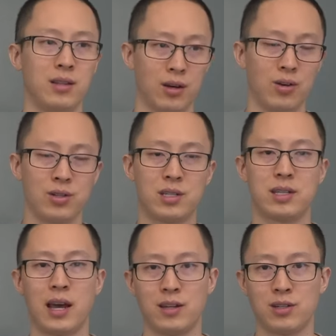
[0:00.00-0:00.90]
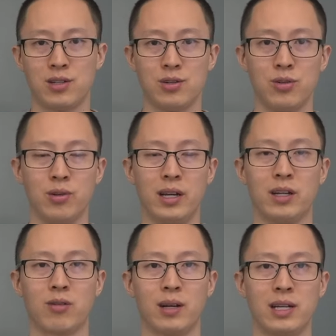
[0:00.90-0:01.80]
those tend to
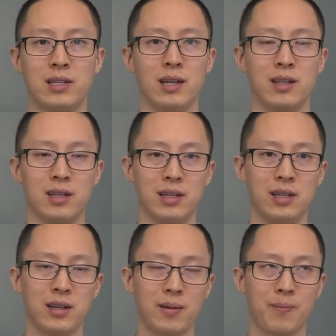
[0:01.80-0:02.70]
increase the